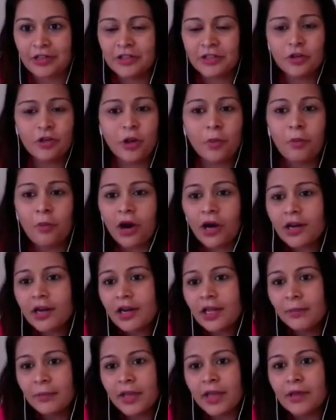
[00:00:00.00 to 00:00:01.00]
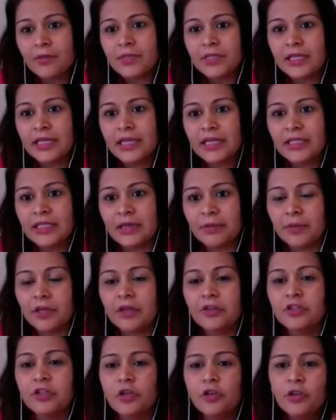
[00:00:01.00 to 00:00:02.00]
So your marketing becomes easy
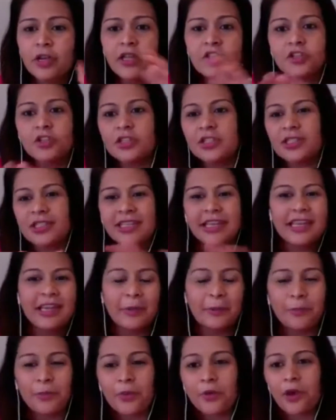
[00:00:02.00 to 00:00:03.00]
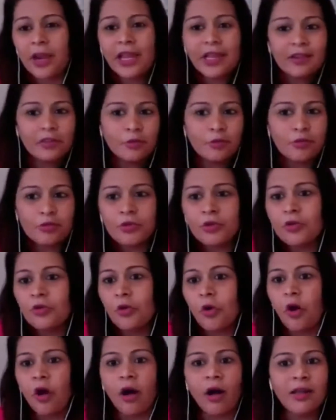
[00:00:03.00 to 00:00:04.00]
because you can just break through
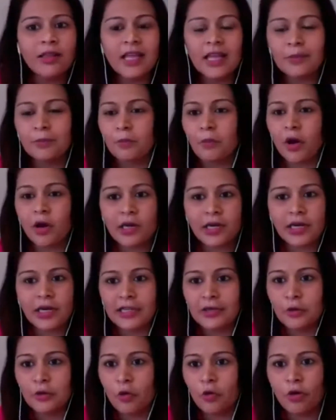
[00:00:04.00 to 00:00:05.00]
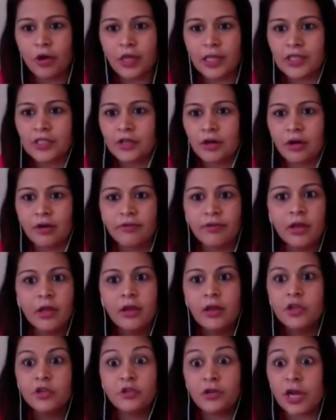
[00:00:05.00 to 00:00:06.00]
all that marketing noise of
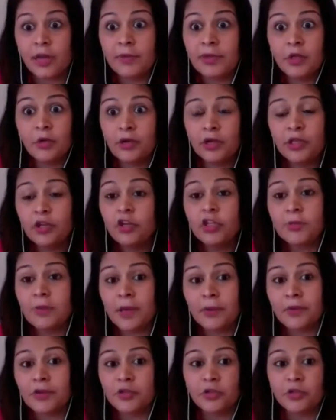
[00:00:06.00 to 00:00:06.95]
should I be doing newspaper?